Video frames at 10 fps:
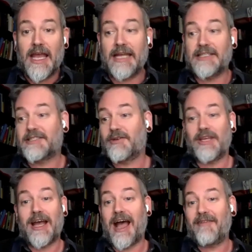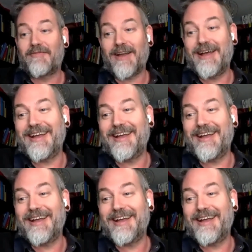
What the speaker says: And so, yeah, I've